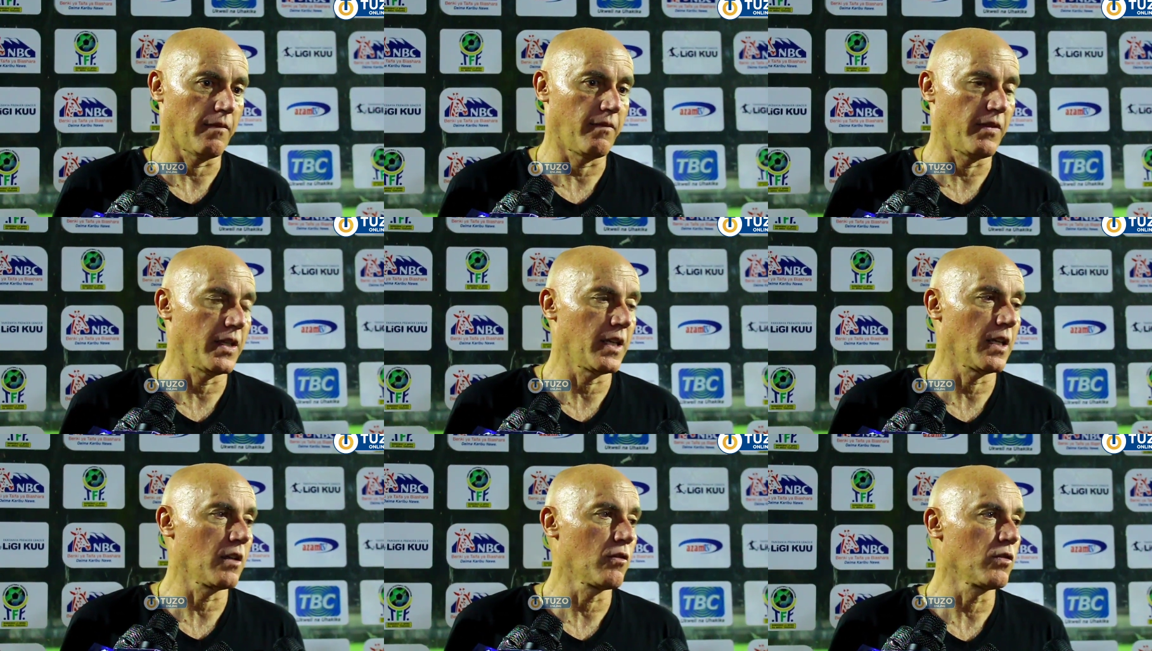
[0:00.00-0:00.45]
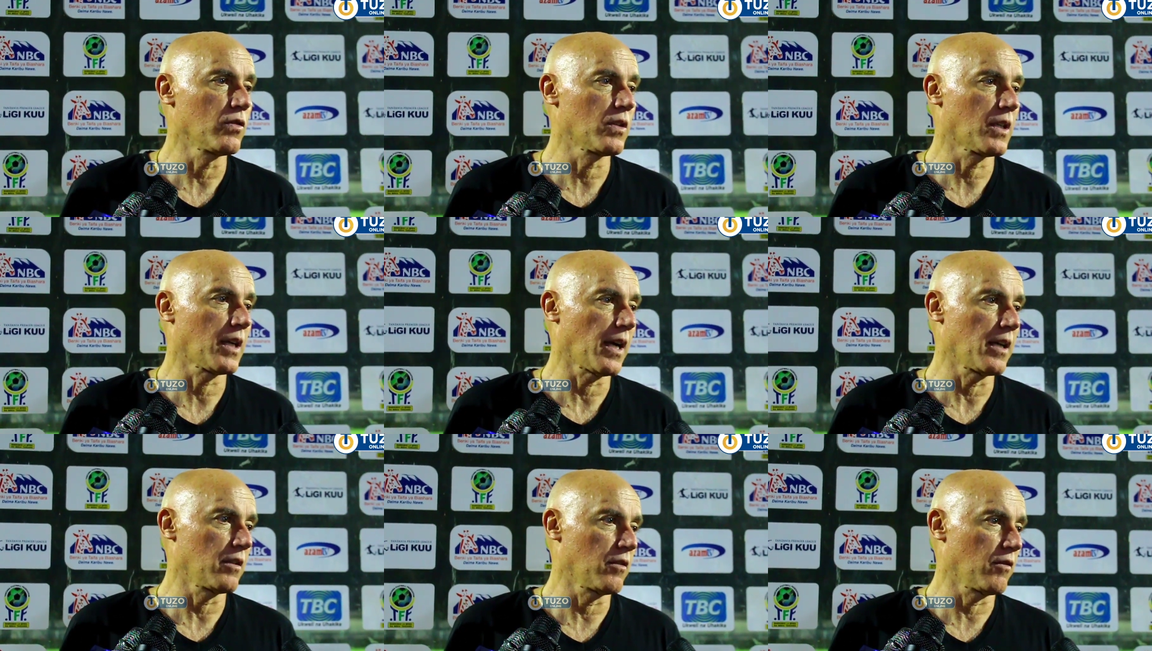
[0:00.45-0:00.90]
very good
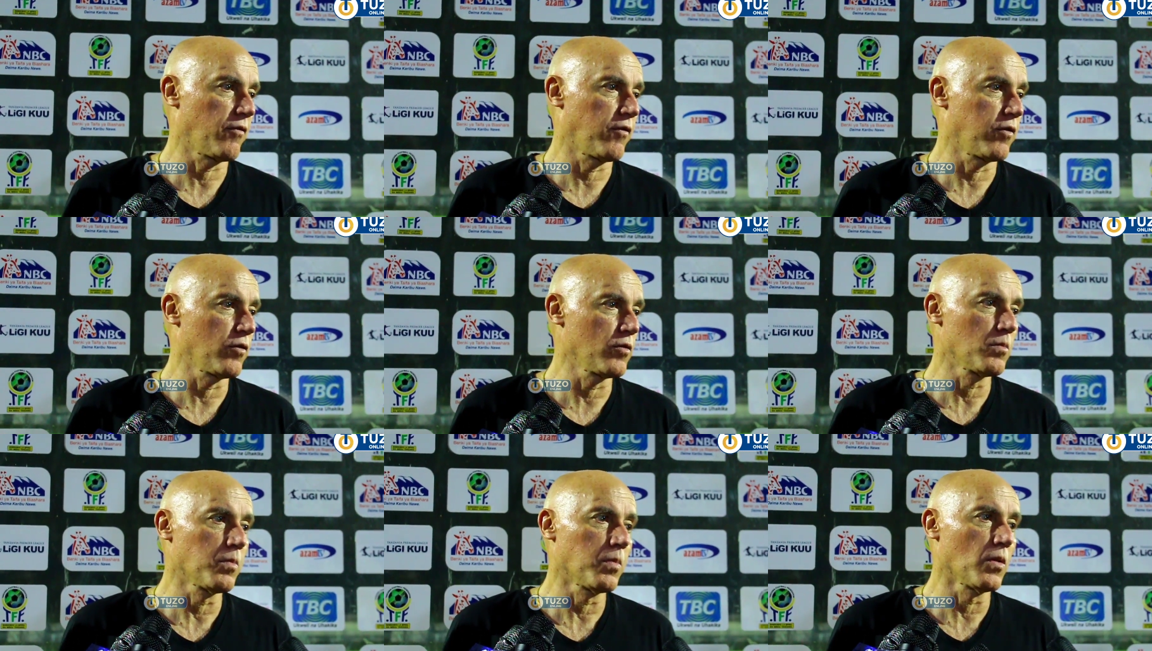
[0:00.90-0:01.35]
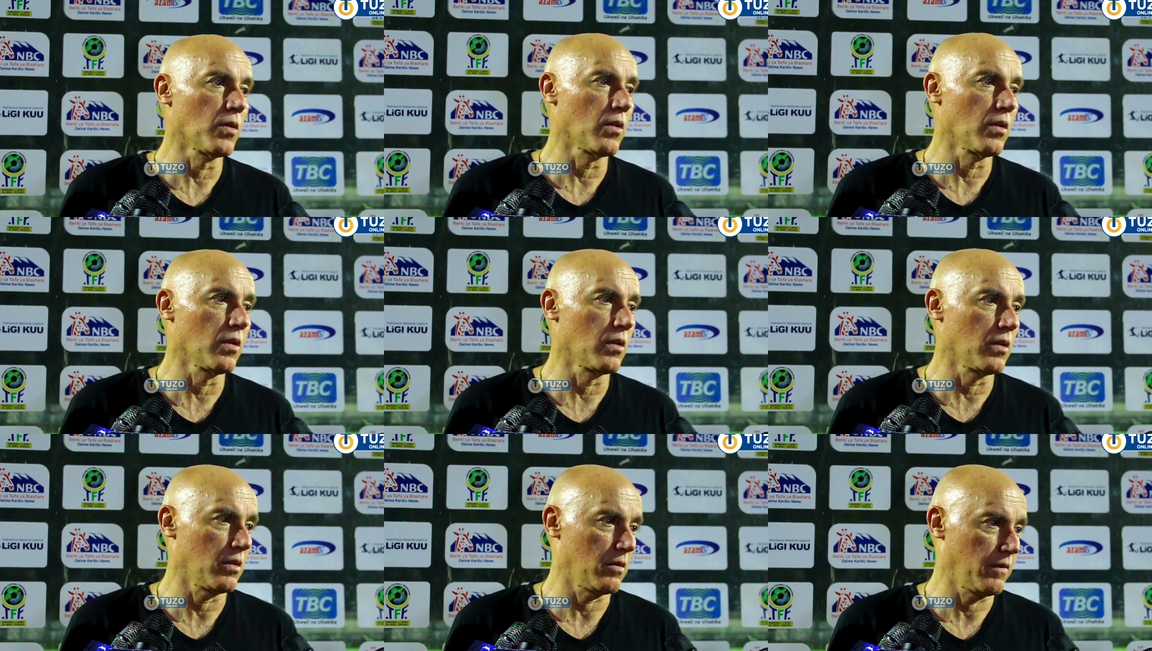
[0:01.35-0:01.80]
kind of
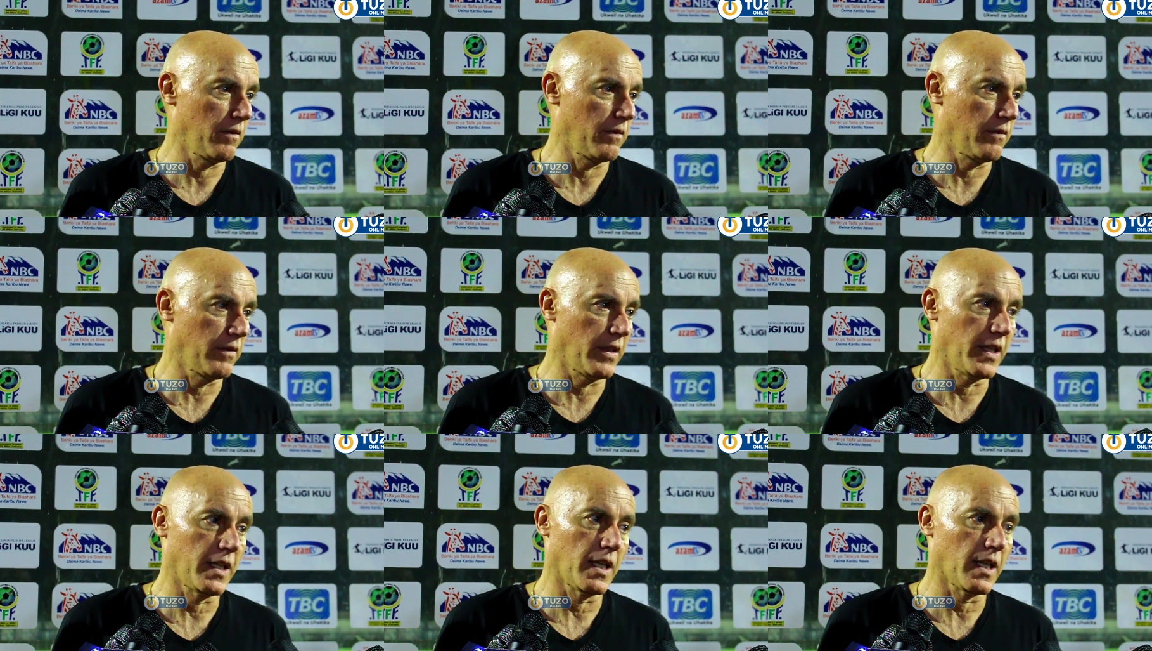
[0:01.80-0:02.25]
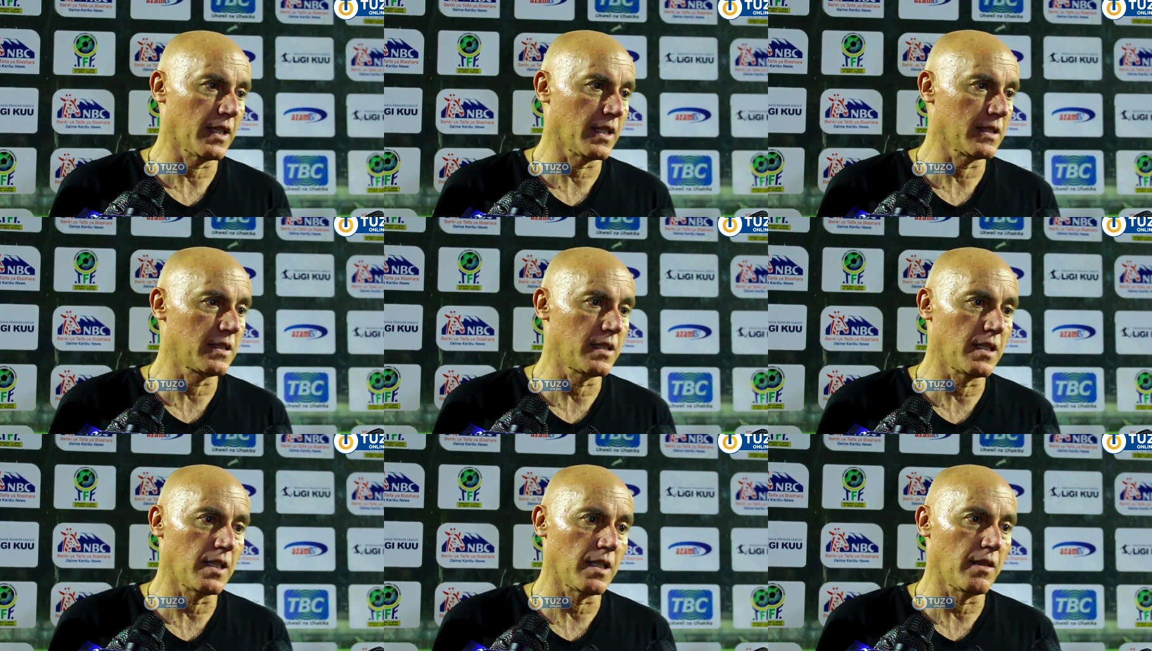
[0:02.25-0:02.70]
football, very
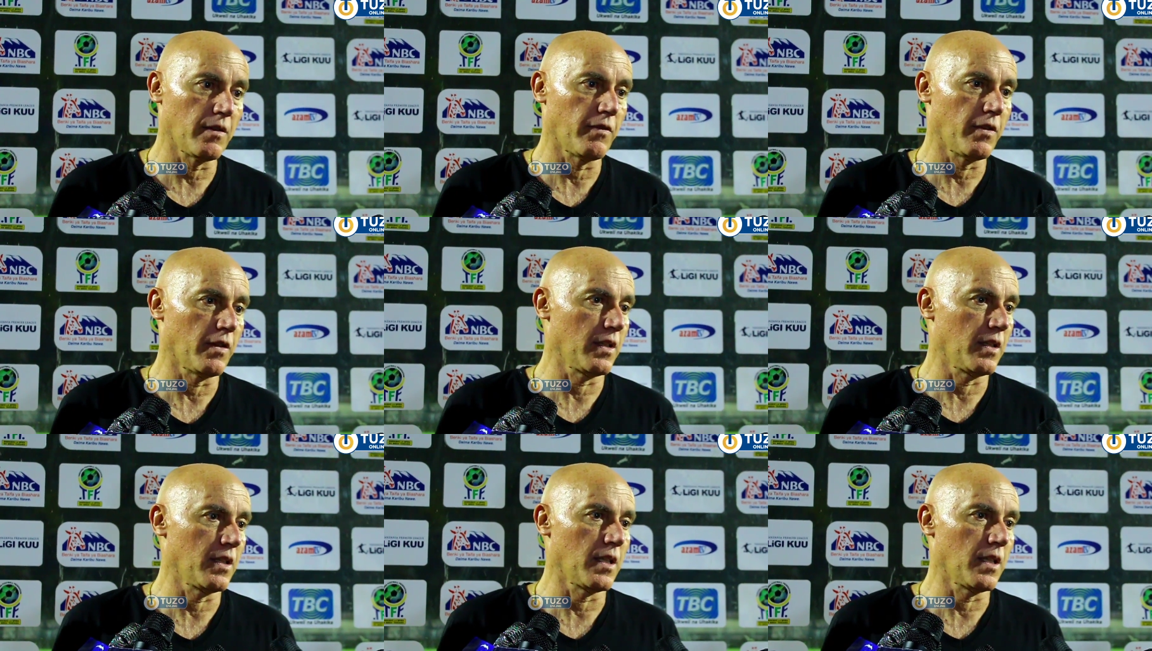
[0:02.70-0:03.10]
aggressive.